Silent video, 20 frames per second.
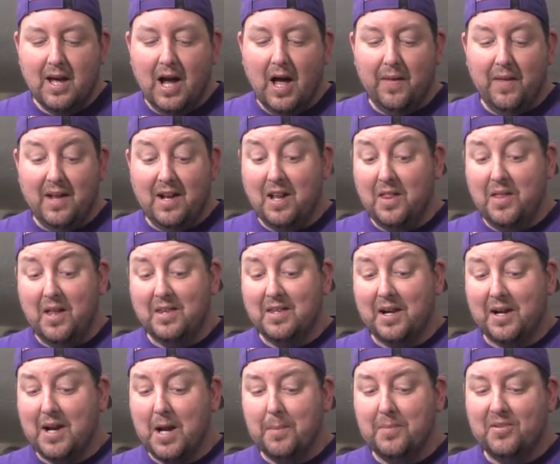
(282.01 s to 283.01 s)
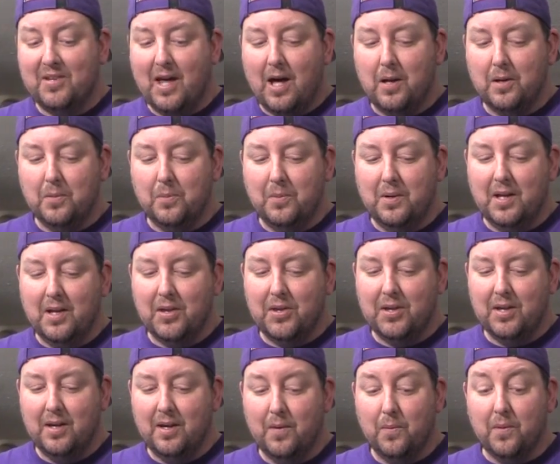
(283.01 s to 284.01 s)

And then anything that comes out with,